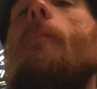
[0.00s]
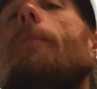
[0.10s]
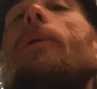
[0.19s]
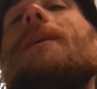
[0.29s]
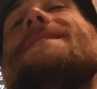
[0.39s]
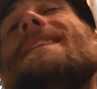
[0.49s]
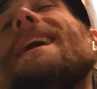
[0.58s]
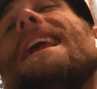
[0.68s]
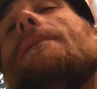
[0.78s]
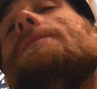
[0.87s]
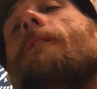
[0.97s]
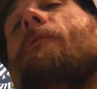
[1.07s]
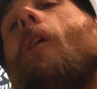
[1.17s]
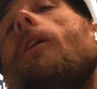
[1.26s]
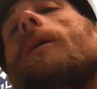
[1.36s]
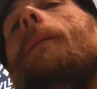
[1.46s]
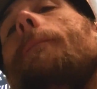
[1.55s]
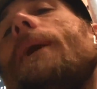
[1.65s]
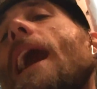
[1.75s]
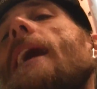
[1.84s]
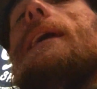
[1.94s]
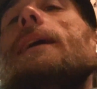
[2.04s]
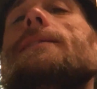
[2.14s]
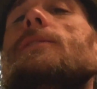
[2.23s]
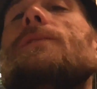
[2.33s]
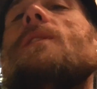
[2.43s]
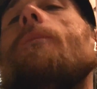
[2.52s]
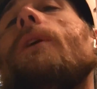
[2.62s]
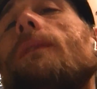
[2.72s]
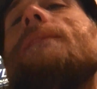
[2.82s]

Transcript: I'm a person that keeps on falling back into something.